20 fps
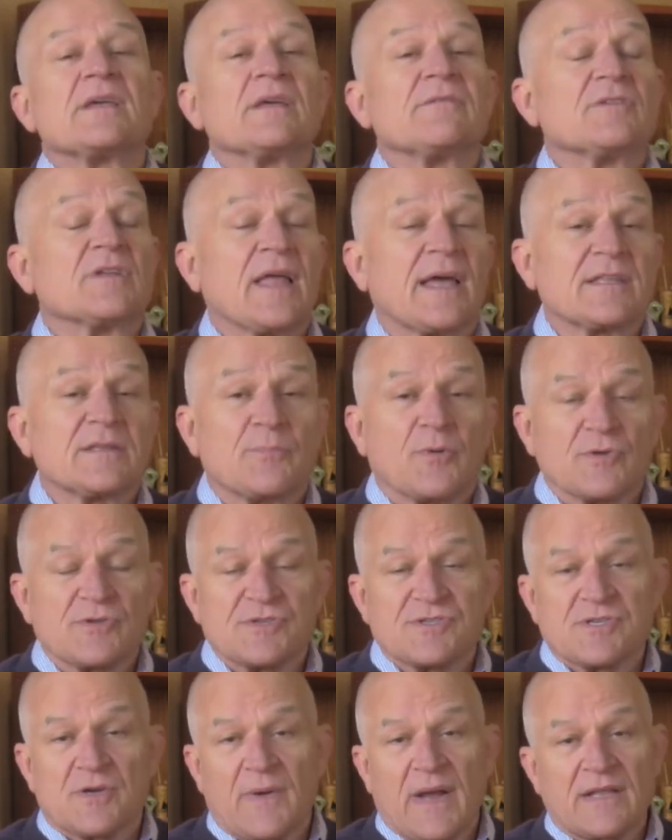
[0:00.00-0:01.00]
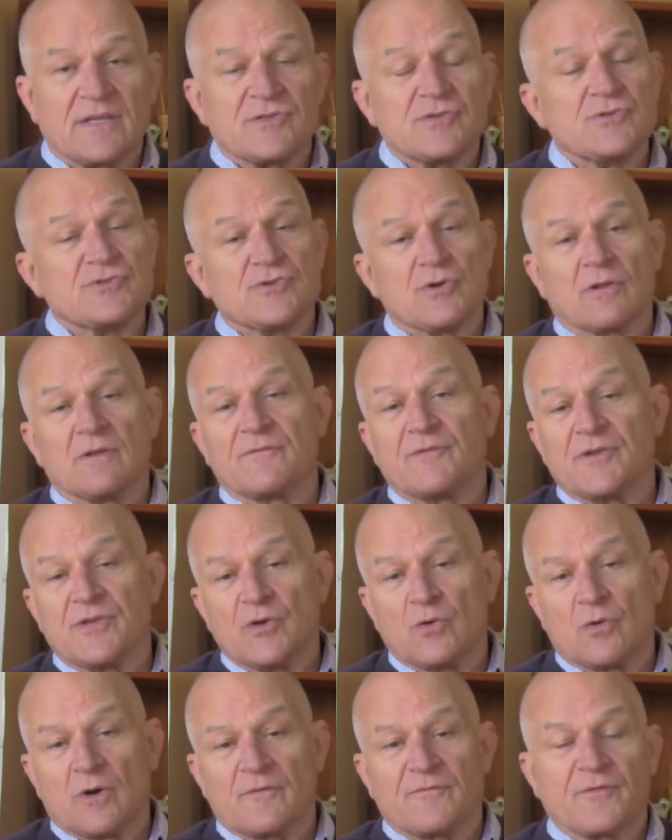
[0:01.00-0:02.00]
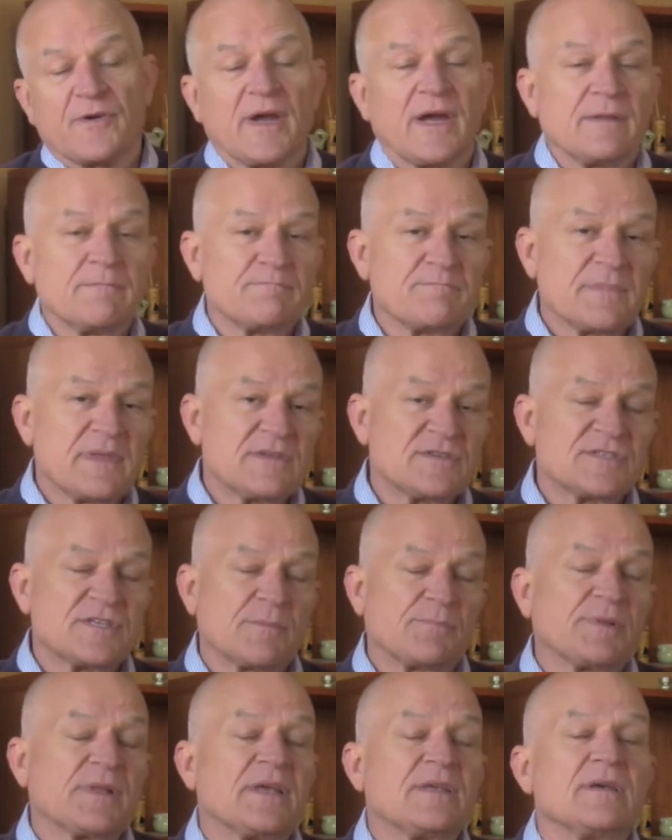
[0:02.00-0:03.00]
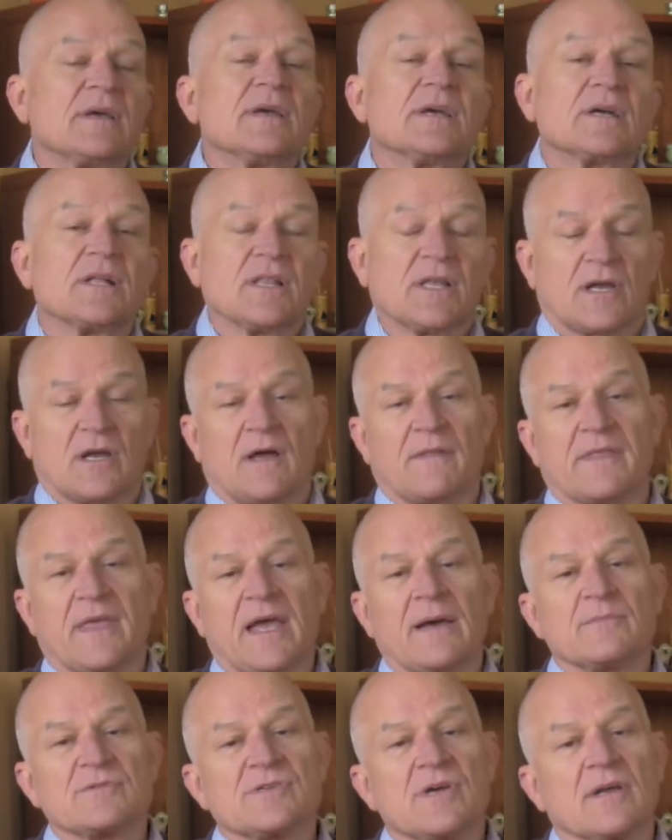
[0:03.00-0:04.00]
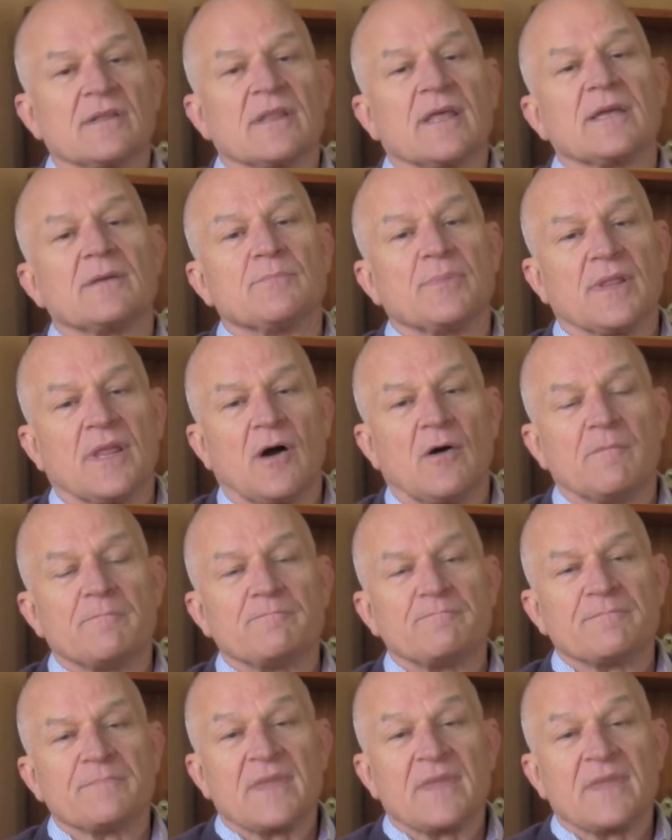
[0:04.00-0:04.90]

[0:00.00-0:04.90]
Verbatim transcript: If you'd like to purchase a gratitude journal for you or a friend, simply click on the Amazon link below.